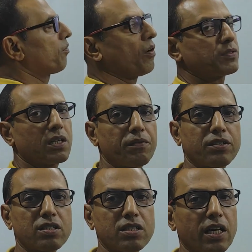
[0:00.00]
of
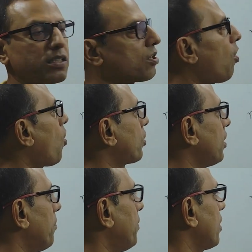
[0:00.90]
observations, that is the odd
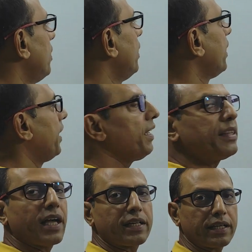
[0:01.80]
number.
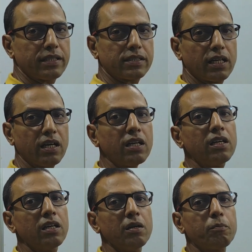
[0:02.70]
In that case, the
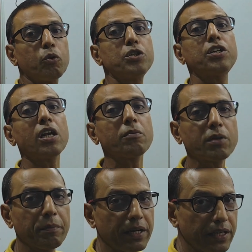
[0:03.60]
position of
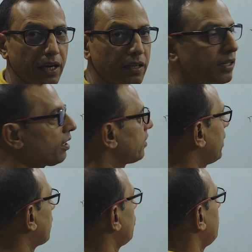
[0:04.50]
the median,
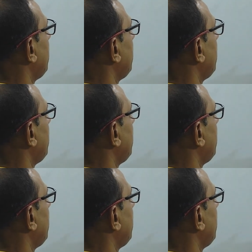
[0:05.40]
that will